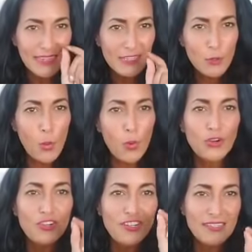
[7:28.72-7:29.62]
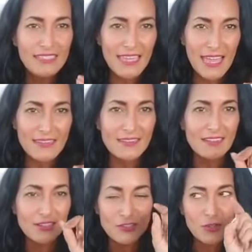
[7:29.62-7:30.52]
in order to get
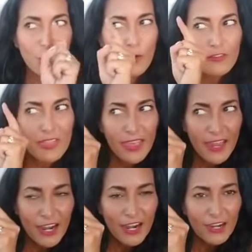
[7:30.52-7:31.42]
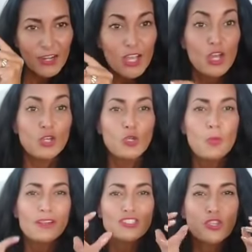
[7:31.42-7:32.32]
to over there
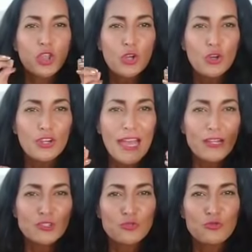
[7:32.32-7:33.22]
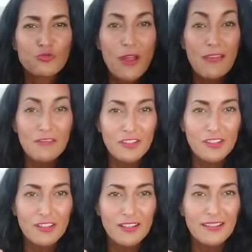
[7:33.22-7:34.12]
you must learn how to
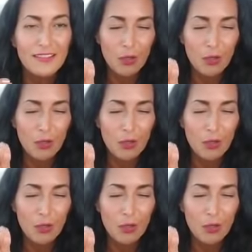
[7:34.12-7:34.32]
revel